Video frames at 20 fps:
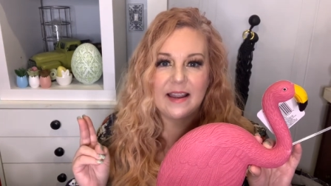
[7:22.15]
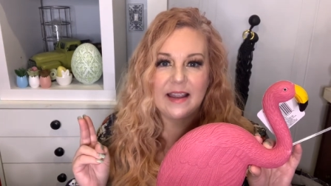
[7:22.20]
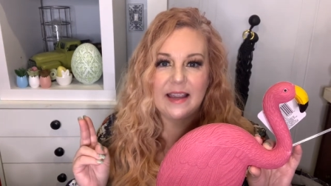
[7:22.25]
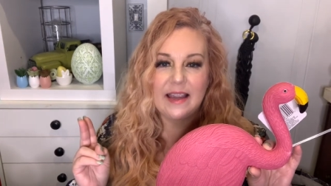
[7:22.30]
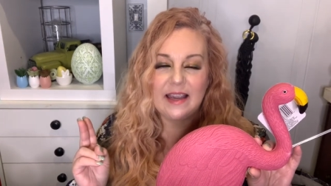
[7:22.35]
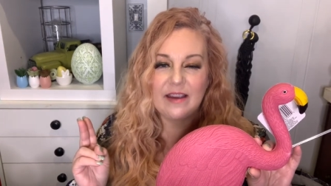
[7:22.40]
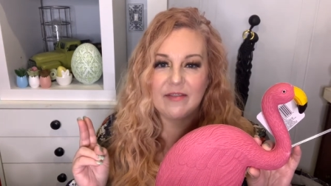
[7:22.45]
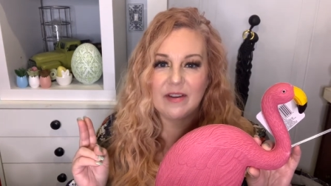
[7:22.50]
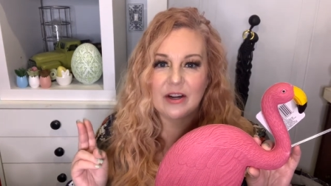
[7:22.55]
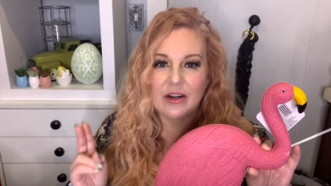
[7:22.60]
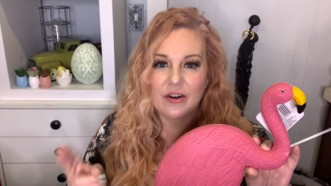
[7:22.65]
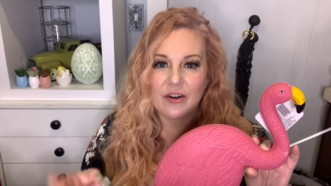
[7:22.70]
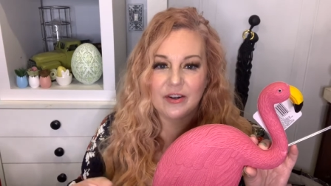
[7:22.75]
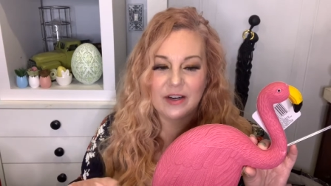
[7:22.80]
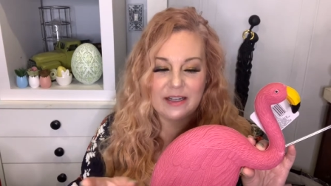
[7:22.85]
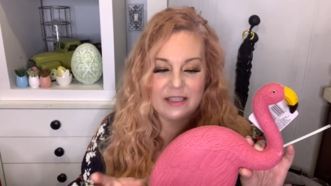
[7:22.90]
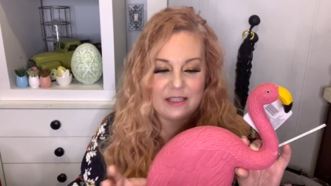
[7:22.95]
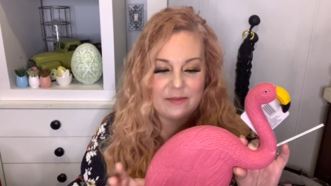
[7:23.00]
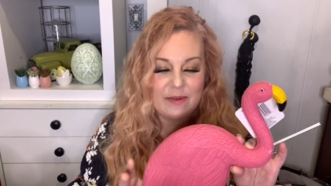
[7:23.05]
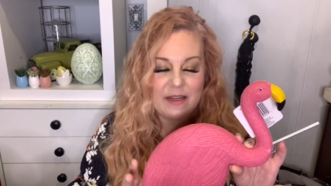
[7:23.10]
even
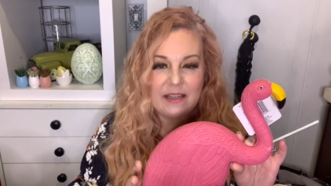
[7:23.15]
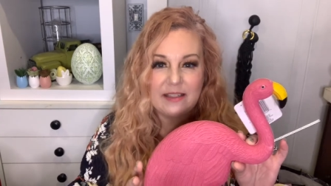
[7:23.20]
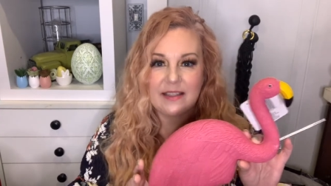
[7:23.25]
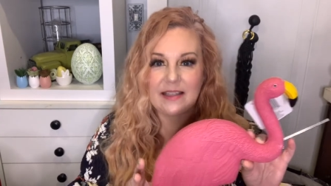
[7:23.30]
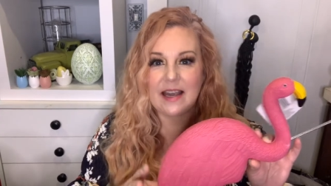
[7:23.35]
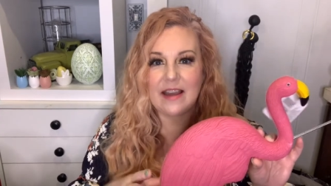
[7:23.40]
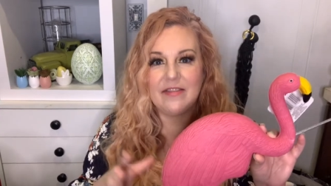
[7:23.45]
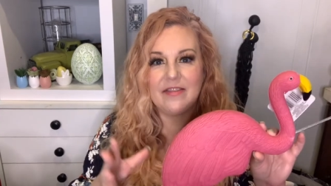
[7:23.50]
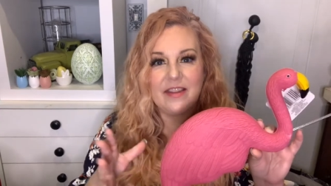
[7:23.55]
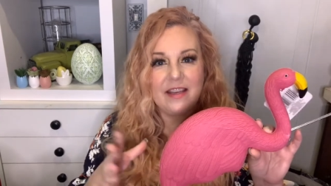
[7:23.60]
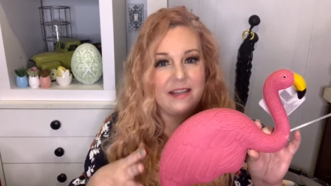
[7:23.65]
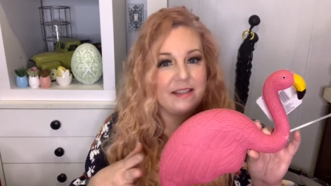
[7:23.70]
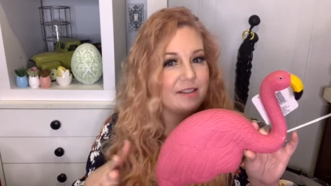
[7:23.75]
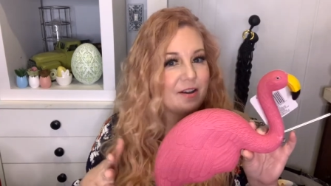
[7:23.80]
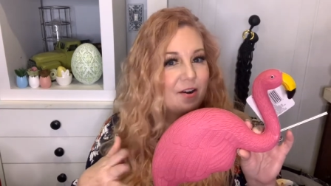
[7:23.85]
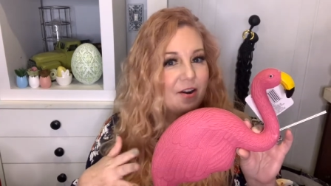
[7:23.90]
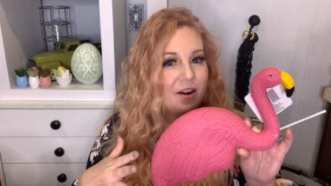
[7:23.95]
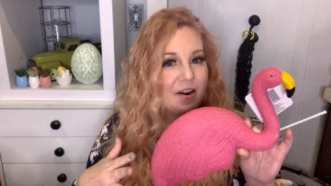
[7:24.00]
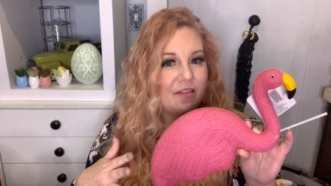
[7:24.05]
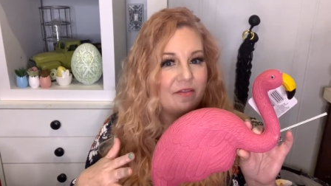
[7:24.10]
Christmas, and these
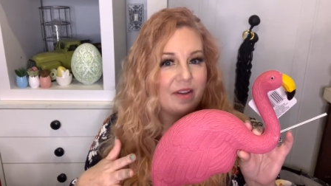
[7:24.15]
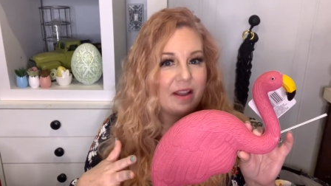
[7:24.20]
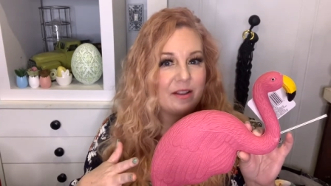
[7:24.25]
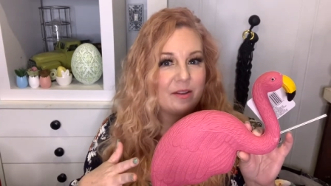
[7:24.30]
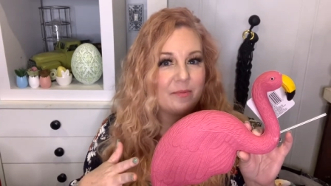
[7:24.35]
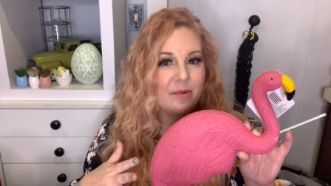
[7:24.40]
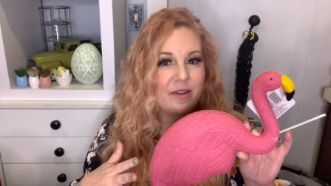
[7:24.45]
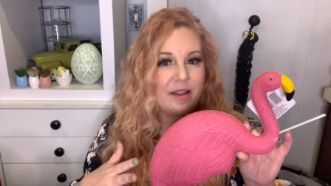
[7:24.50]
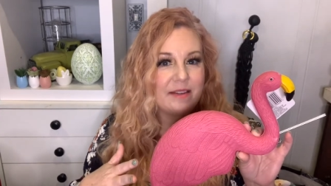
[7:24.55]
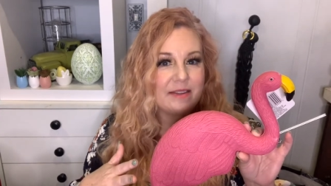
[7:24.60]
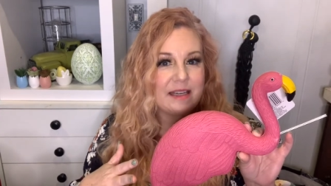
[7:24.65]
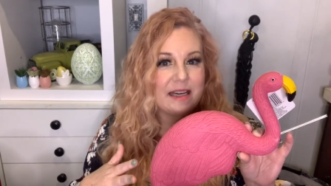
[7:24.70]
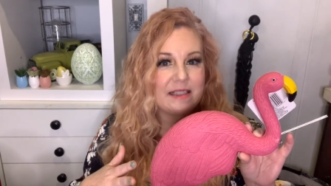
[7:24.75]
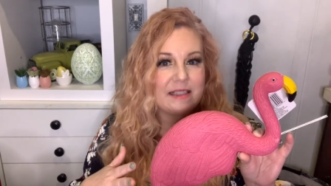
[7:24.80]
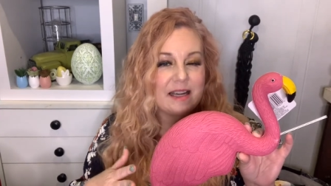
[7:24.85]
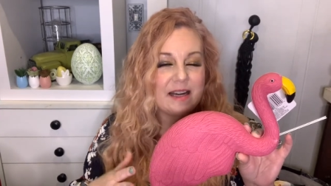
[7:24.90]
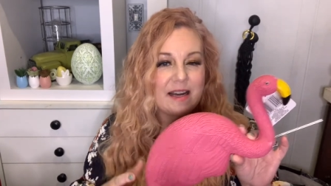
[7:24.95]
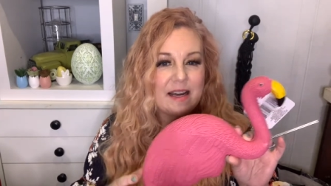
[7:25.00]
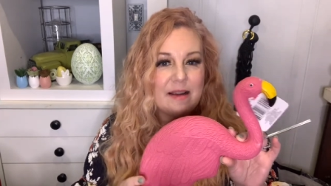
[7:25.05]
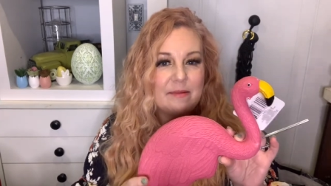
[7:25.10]
aren't available at that
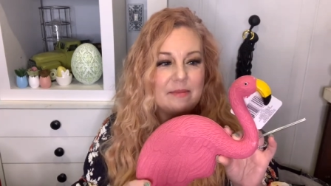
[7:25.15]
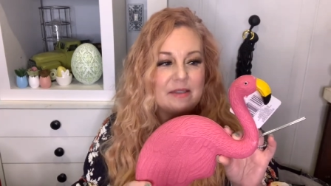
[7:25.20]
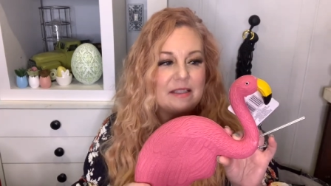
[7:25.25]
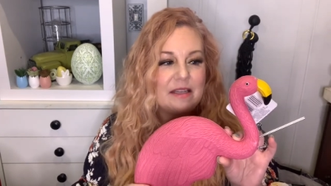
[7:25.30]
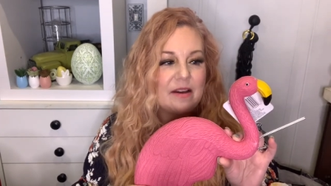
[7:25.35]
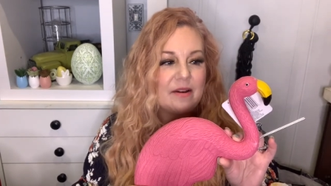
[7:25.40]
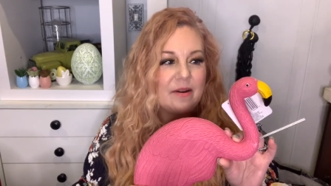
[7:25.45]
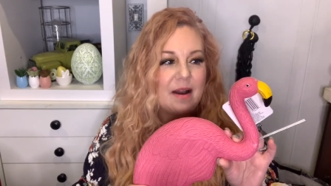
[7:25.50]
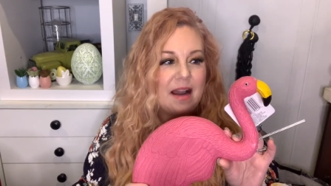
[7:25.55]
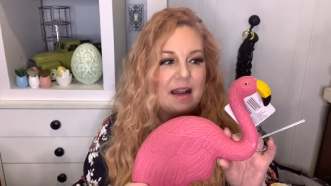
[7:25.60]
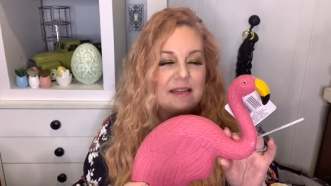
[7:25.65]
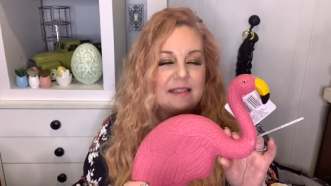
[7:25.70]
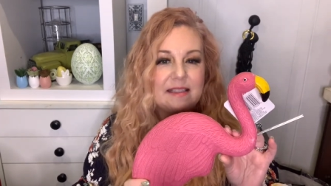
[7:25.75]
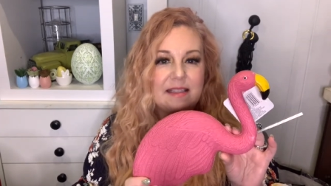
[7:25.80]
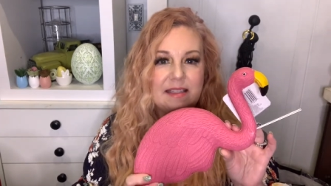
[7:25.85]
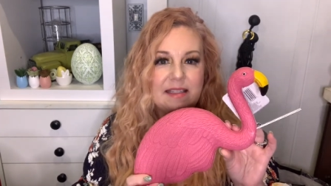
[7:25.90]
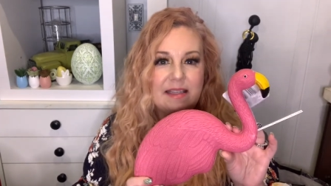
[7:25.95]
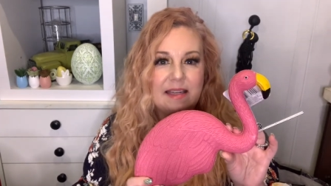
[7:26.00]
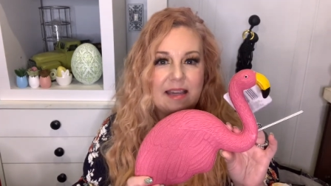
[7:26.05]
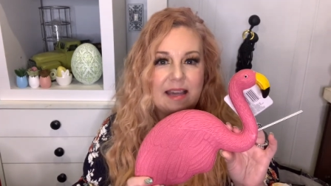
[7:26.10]
time, so I
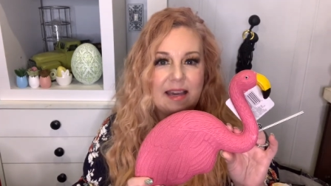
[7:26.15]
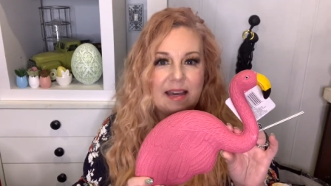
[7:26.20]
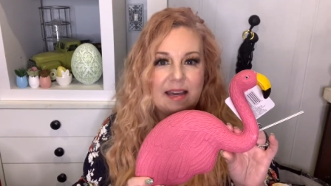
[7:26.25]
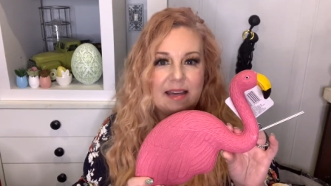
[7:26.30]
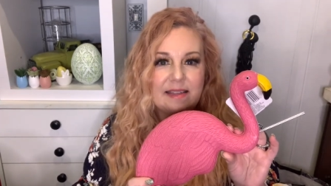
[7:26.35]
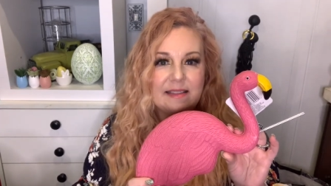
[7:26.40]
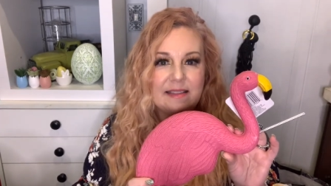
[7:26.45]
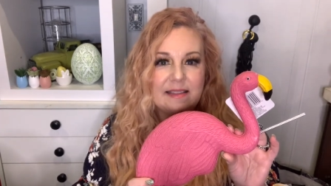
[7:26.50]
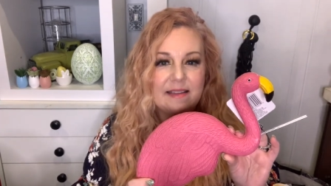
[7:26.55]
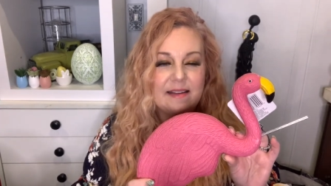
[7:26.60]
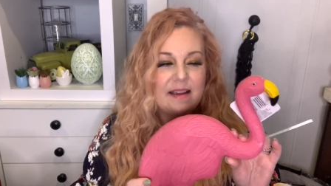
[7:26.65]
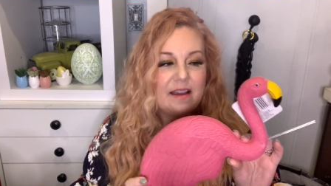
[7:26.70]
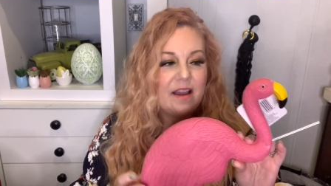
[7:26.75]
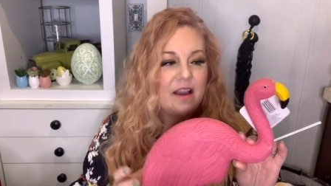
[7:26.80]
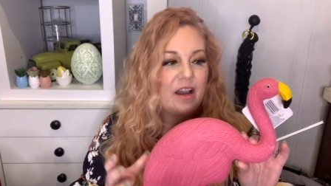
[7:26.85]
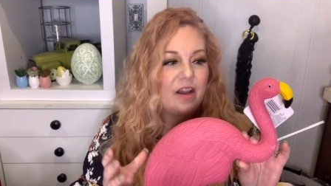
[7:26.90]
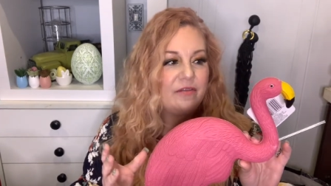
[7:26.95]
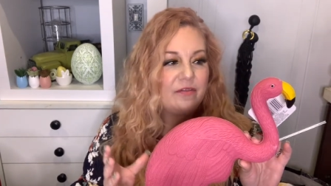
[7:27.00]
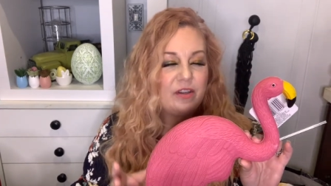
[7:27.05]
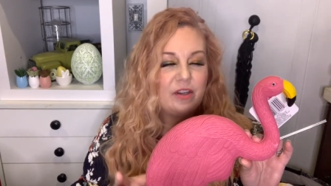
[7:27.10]
did get
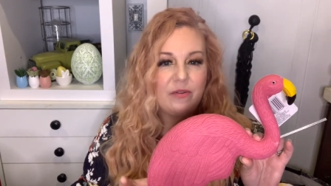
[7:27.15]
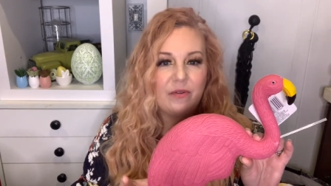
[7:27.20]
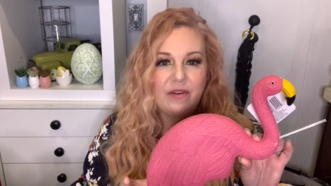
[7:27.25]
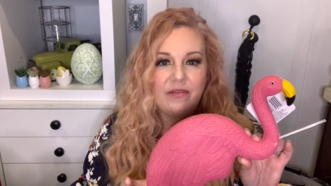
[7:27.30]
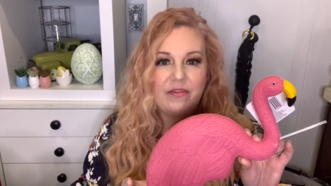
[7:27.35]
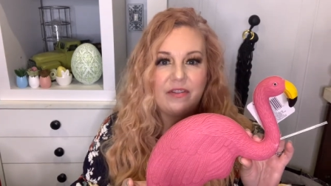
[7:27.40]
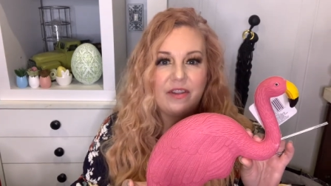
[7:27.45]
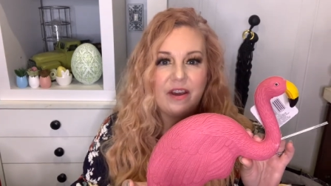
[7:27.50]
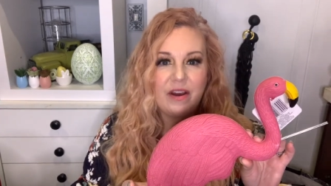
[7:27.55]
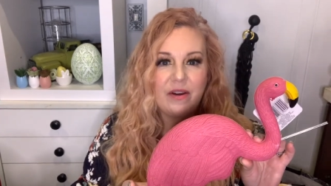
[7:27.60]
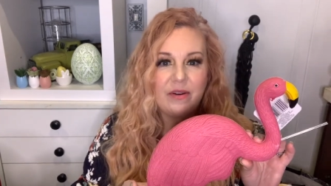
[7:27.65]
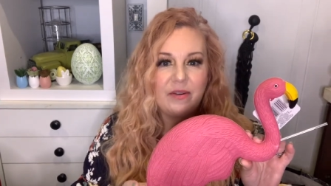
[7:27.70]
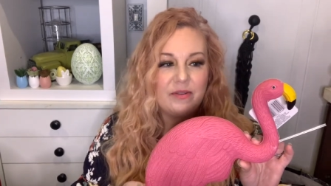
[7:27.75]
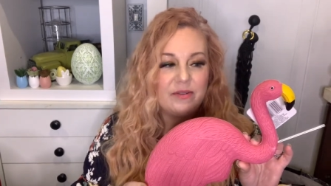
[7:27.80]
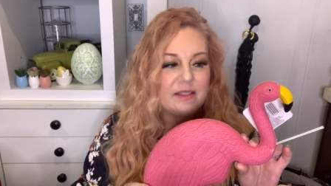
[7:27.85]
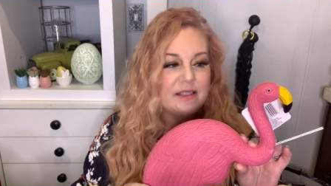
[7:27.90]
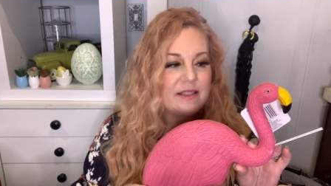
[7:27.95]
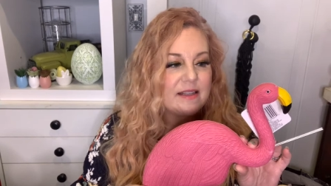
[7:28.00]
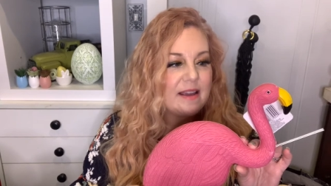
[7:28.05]
a few of those,